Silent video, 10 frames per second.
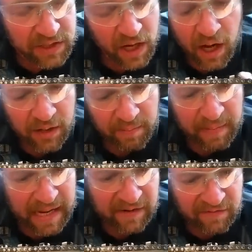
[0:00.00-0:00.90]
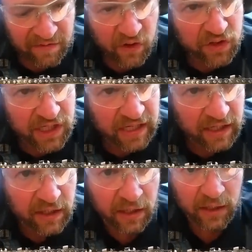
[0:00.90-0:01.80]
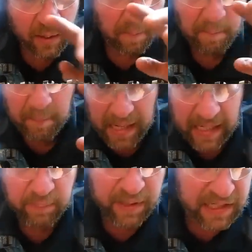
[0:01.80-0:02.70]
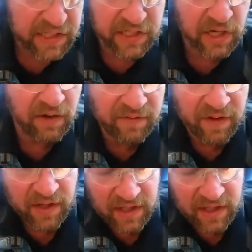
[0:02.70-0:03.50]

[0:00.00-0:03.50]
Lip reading: aren't meant for cutting big pieces off.